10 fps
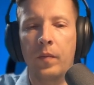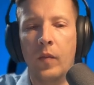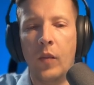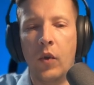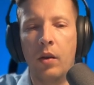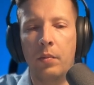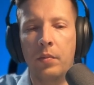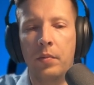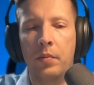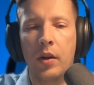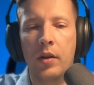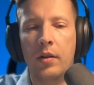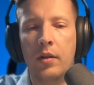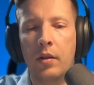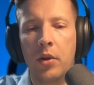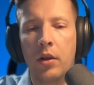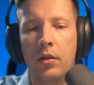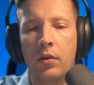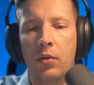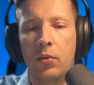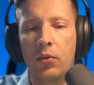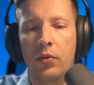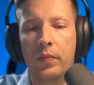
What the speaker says: Okay, please update code